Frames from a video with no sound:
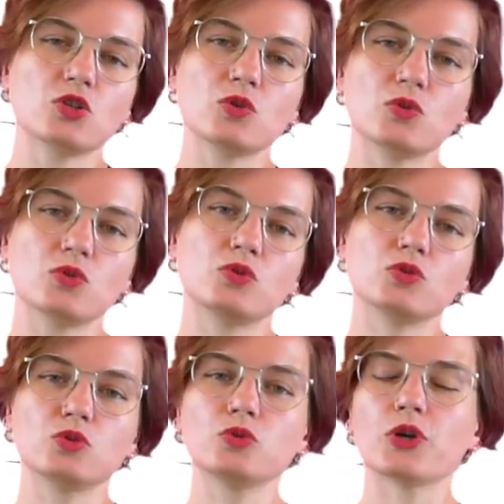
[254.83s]
you
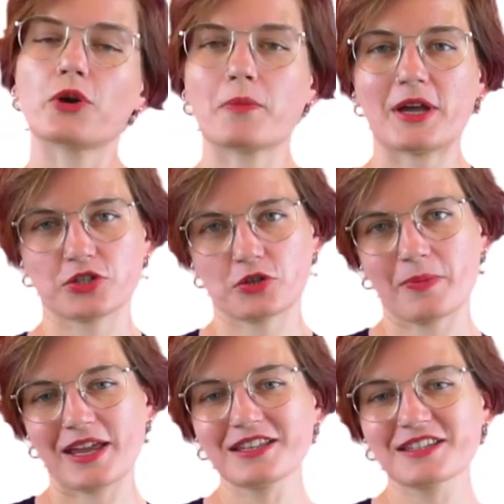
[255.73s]
do your
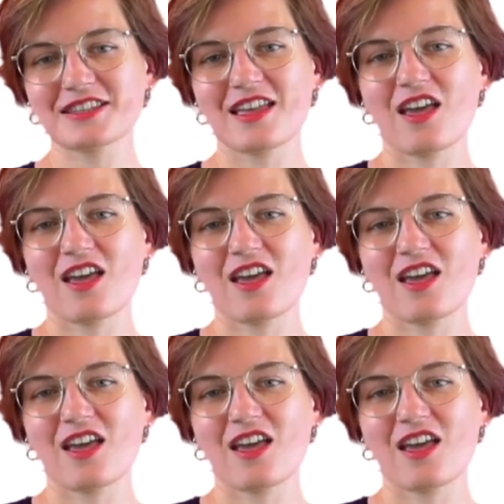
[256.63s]
measurements